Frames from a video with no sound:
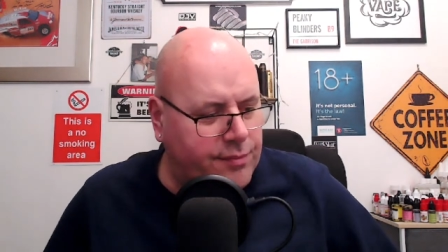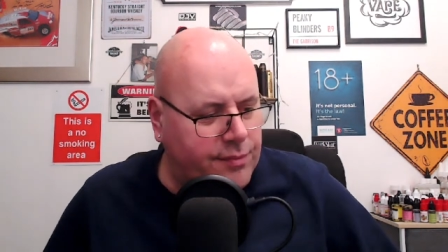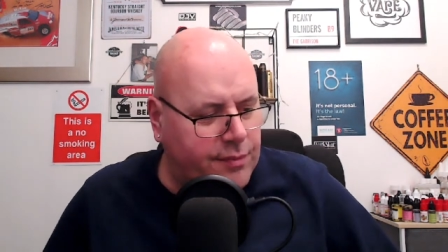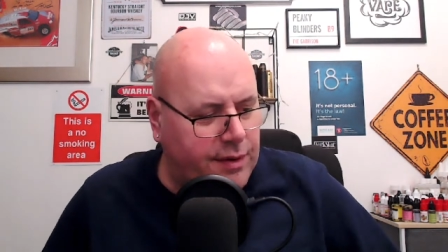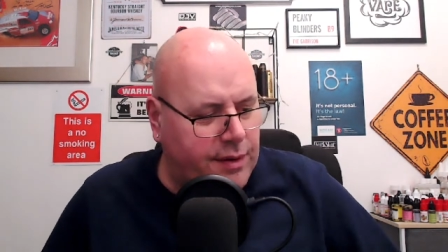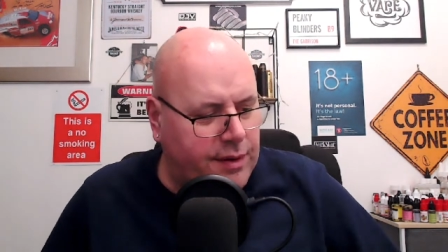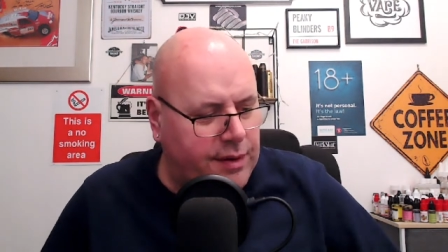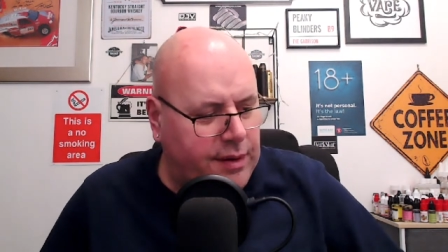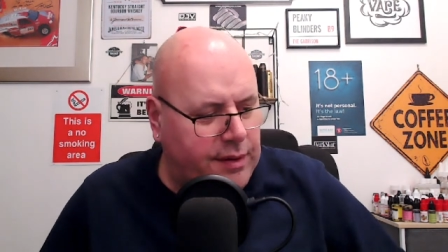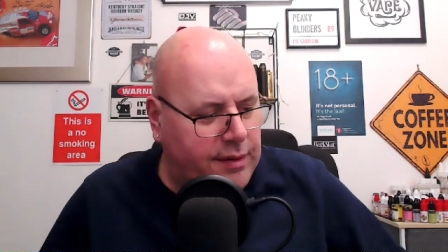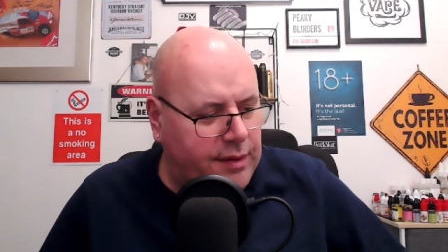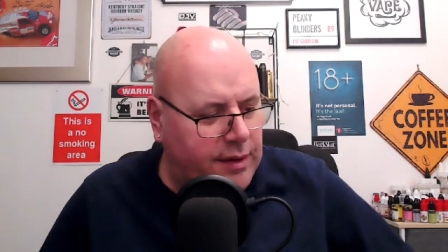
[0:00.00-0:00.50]

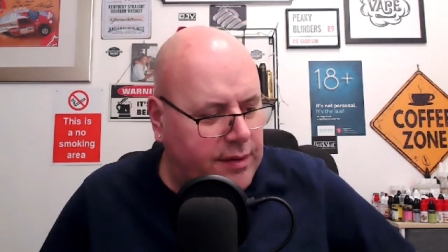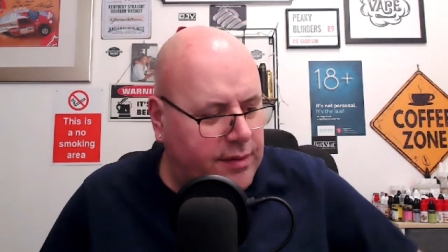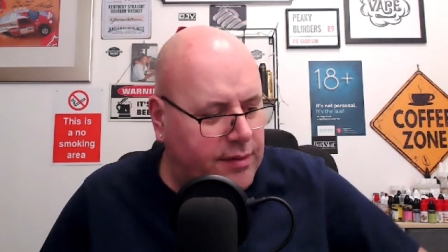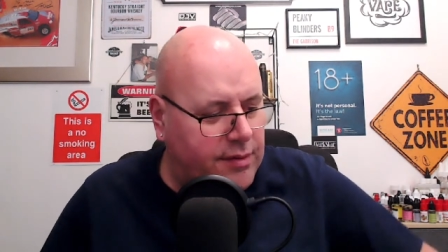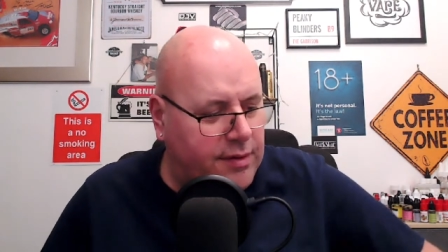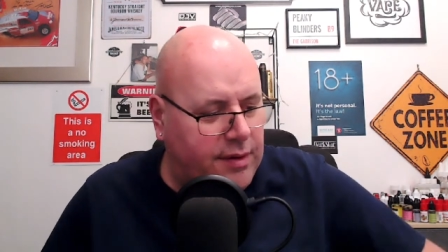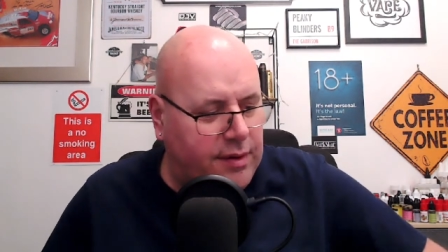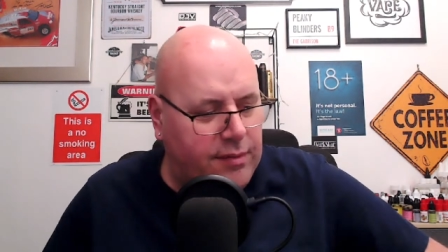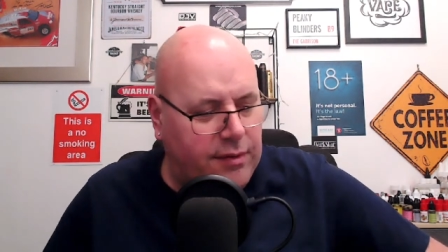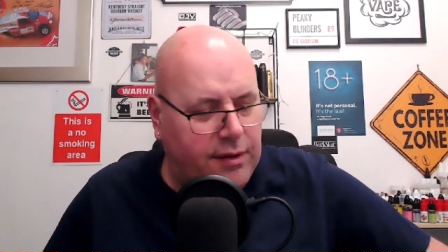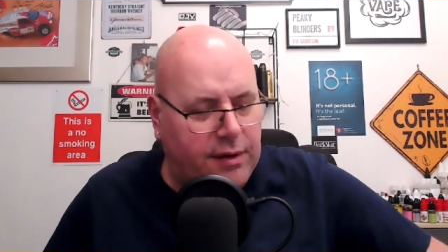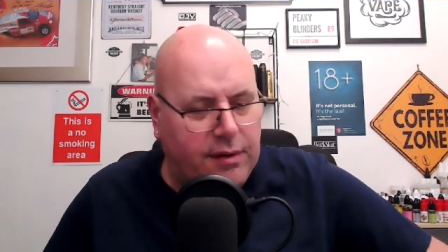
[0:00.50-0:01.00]
and
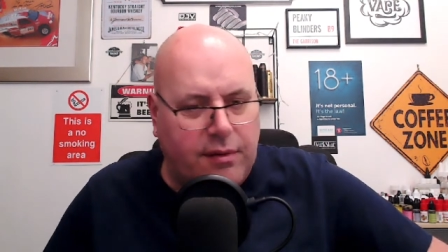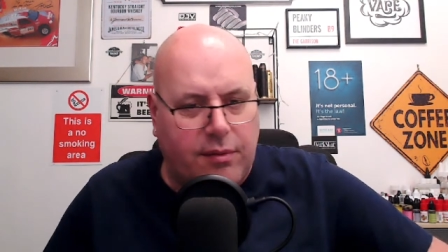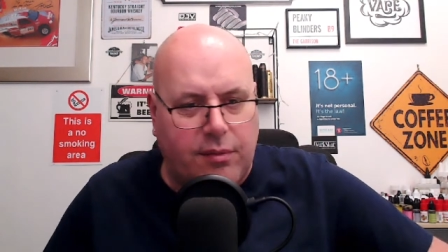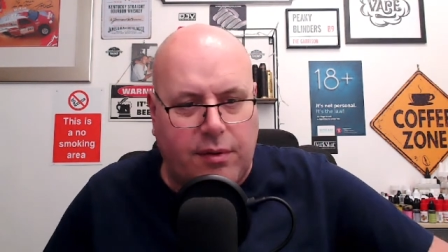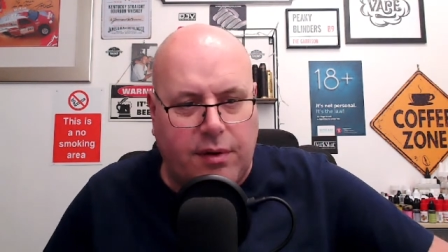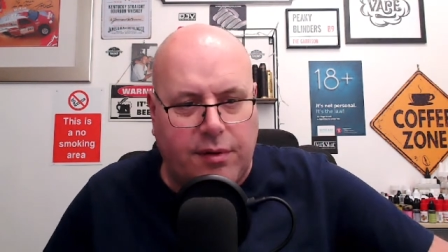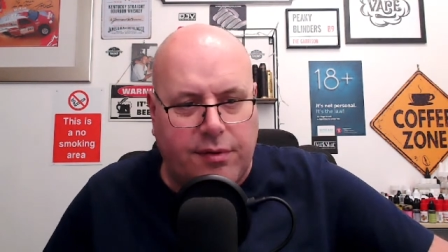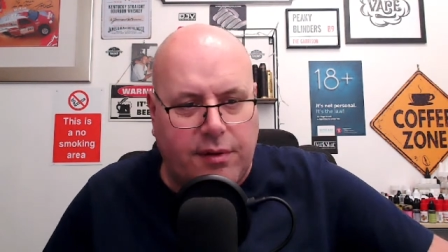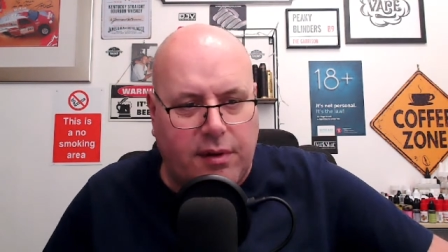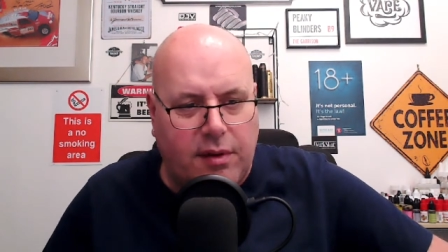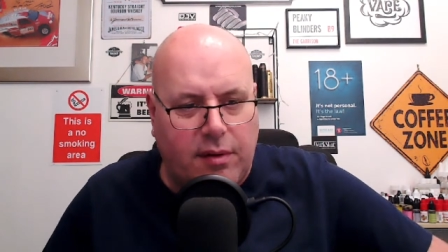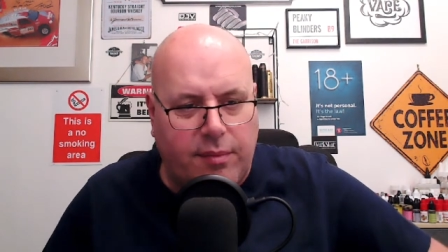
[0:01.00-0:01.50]
it
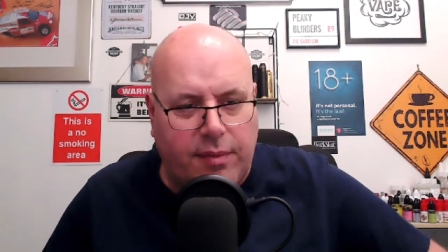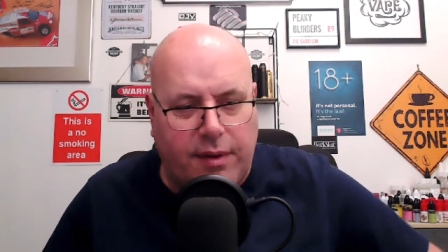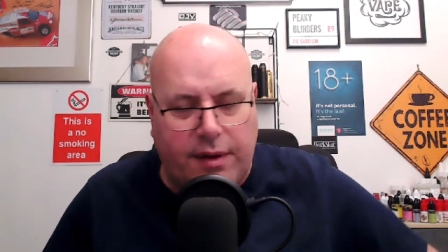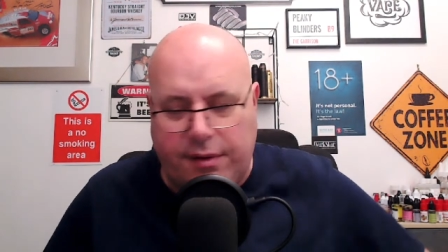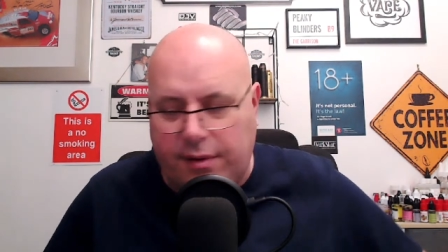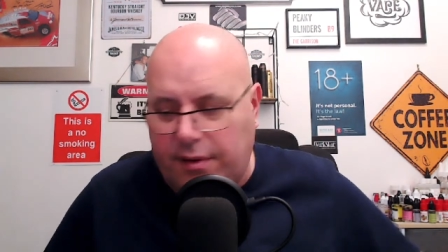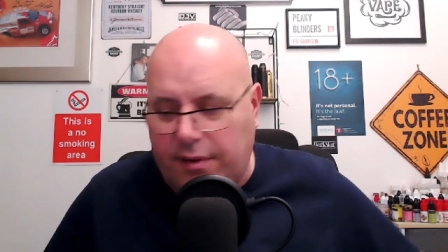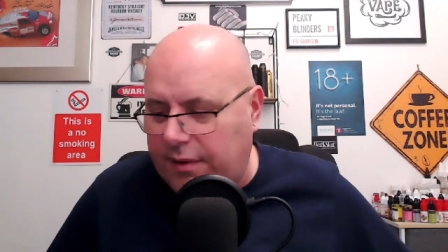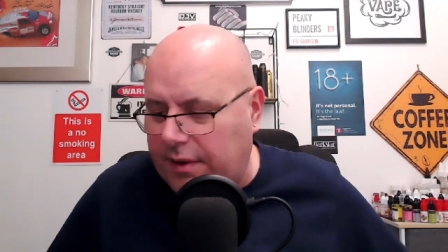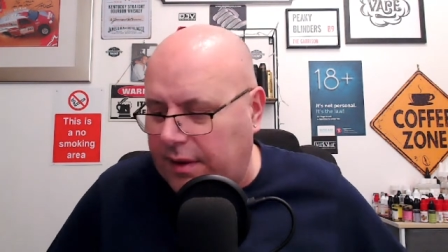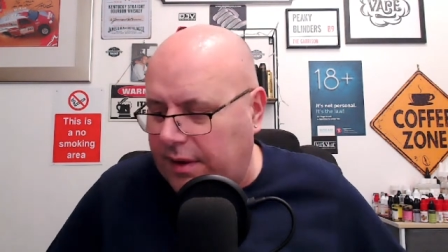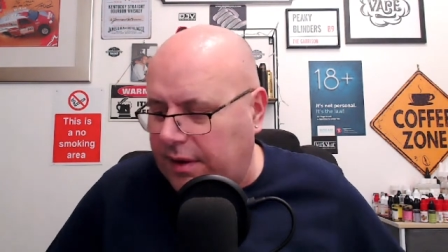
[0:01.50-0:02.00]
works a lot better.
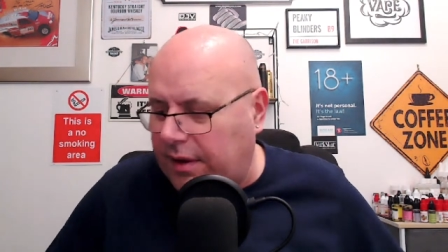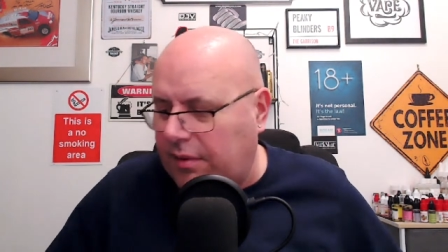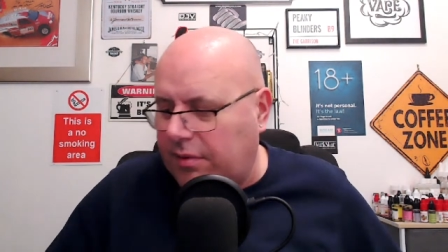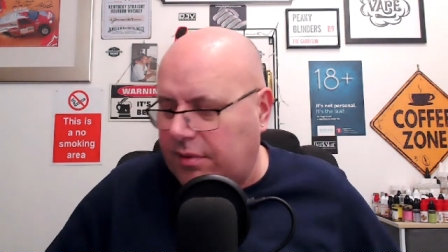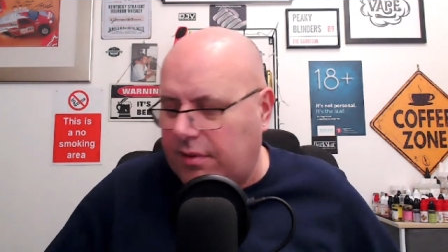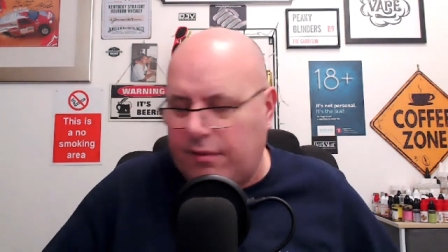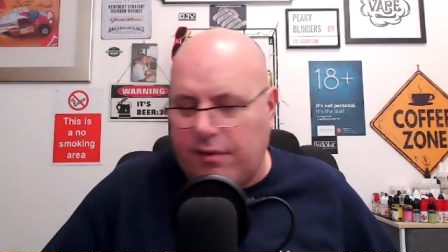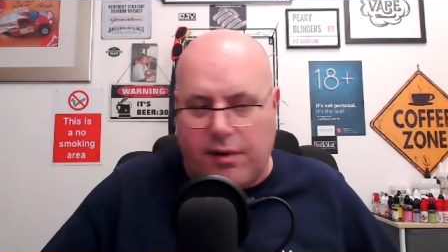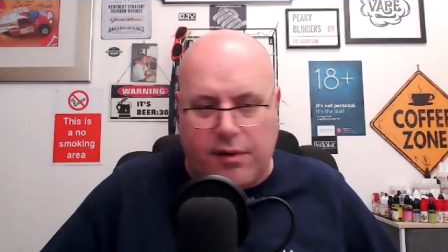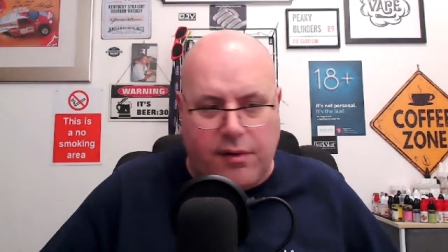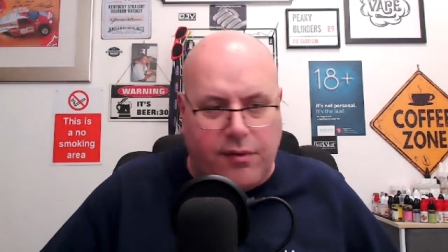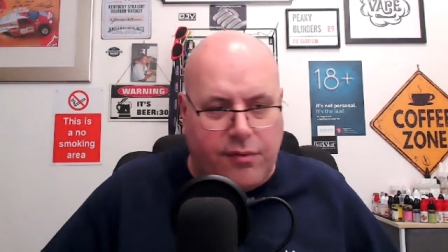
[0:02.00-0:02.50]
Not that I use
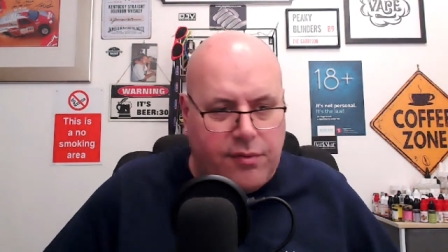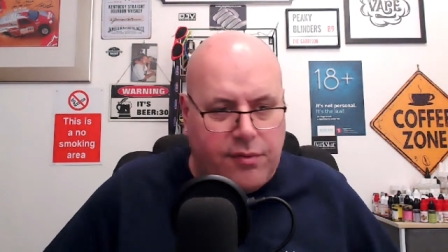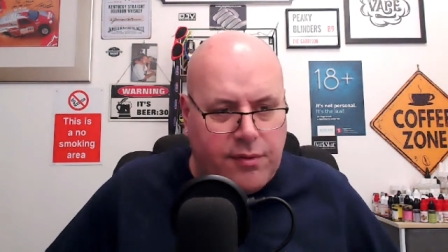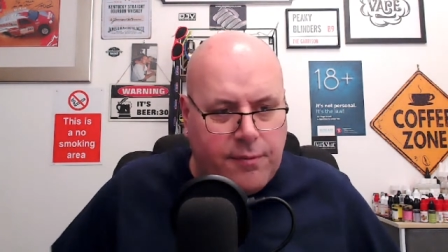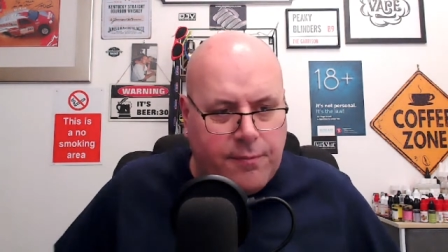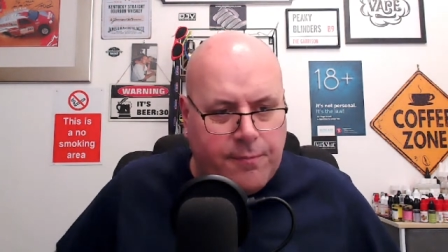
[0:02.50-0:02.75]
it very often.